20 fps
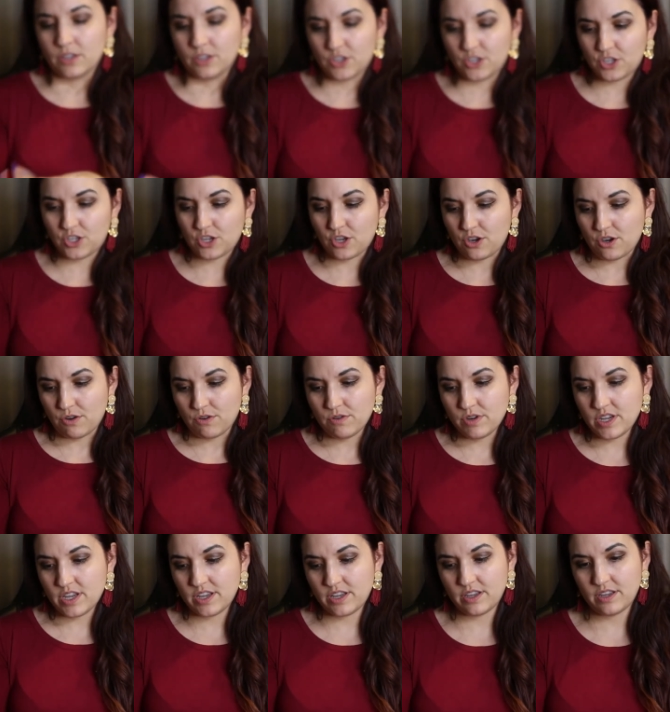
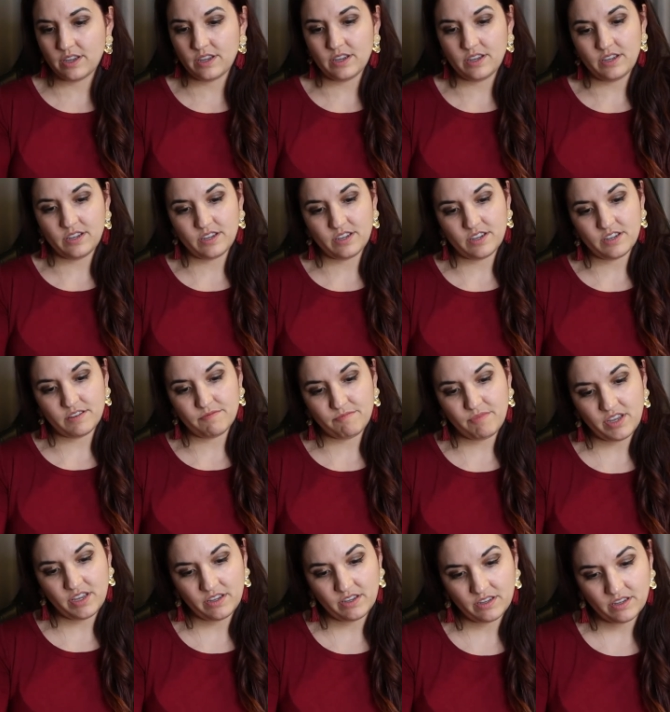So,
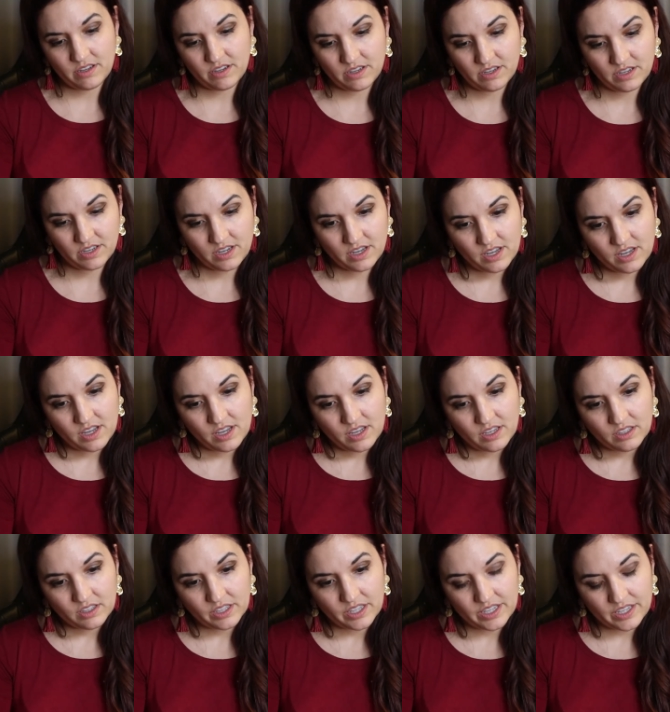um,
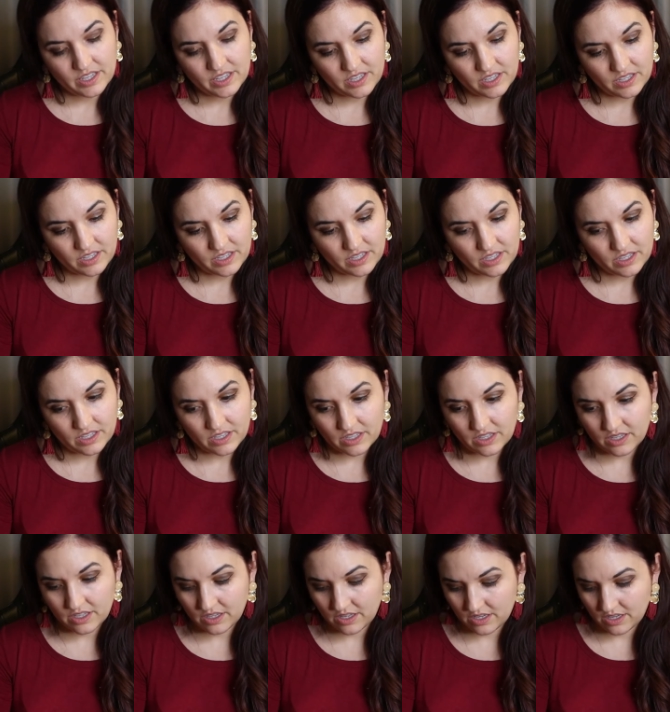let's
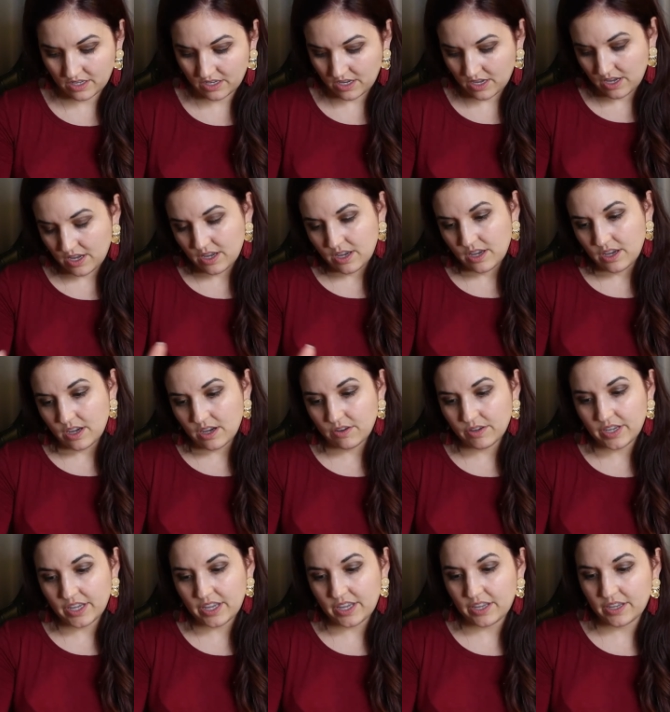see.
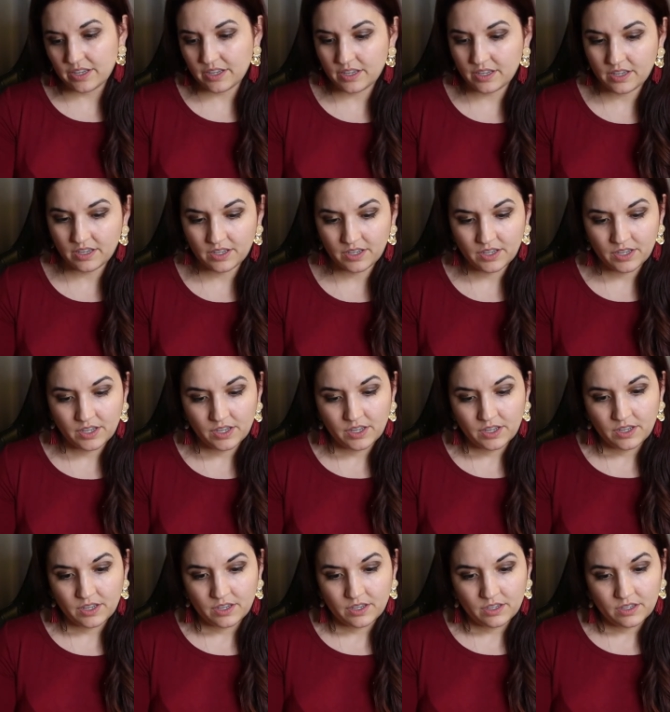Okay.
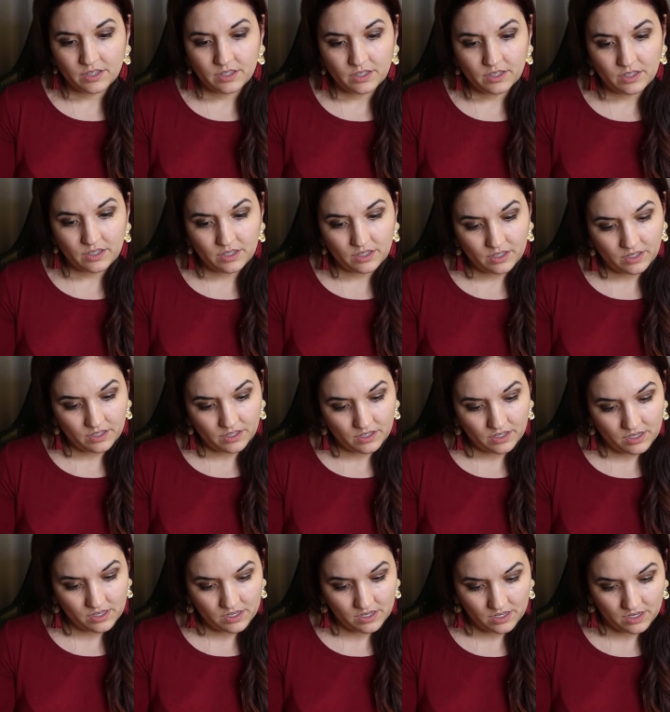
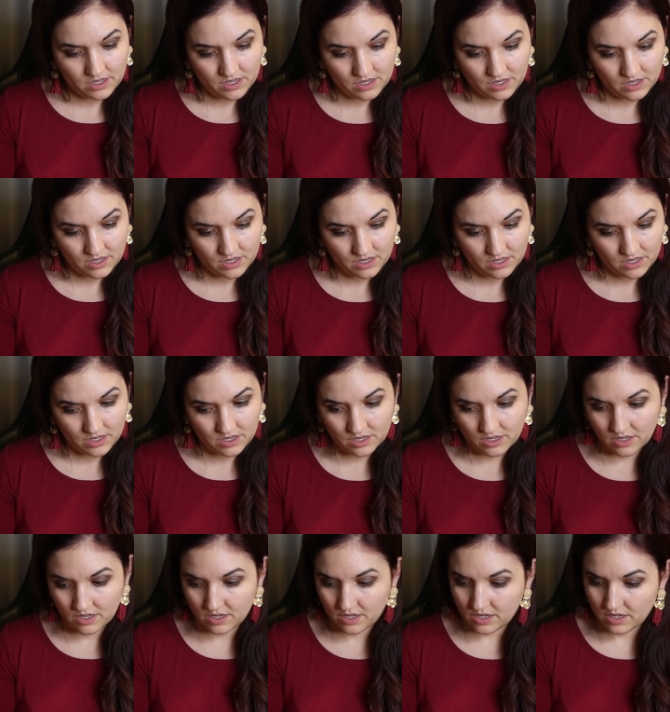Uh,
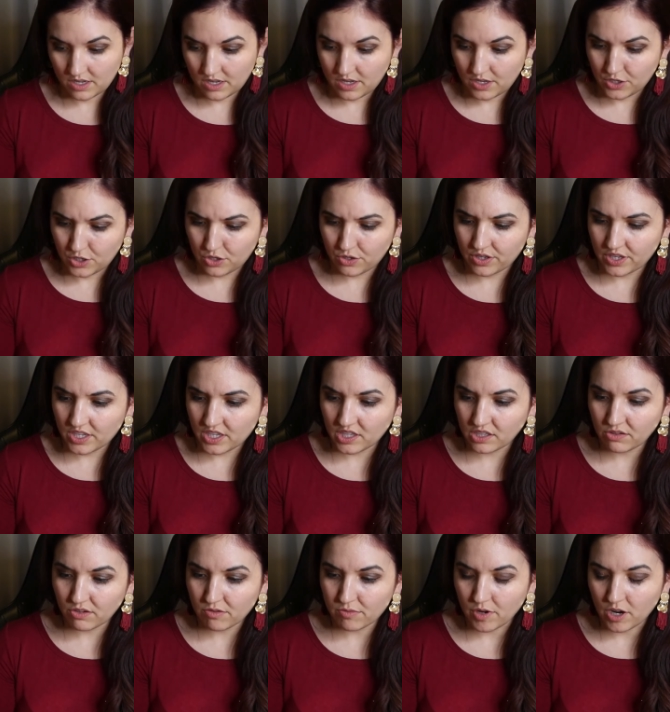so this
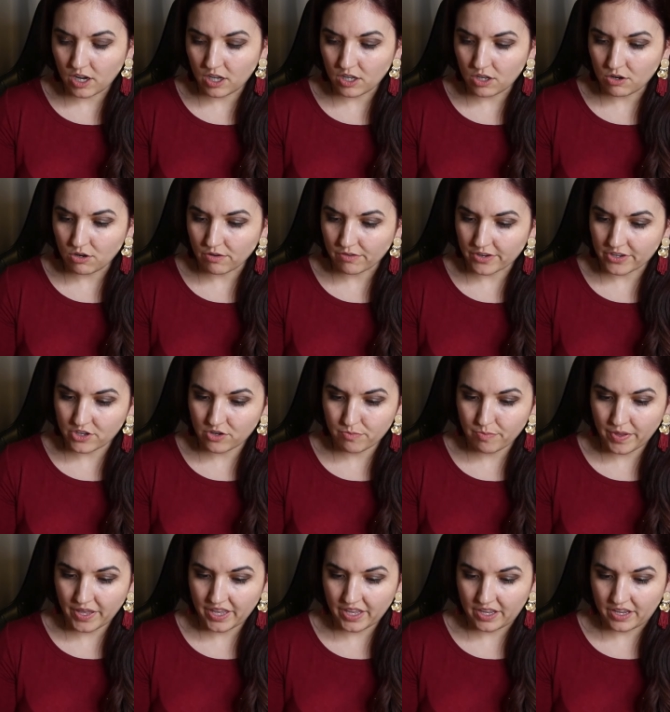is from all over
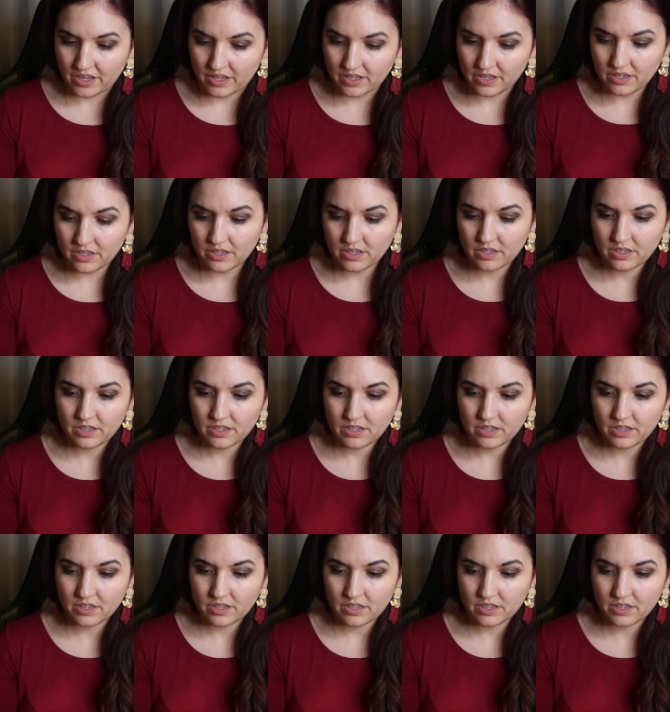Japan.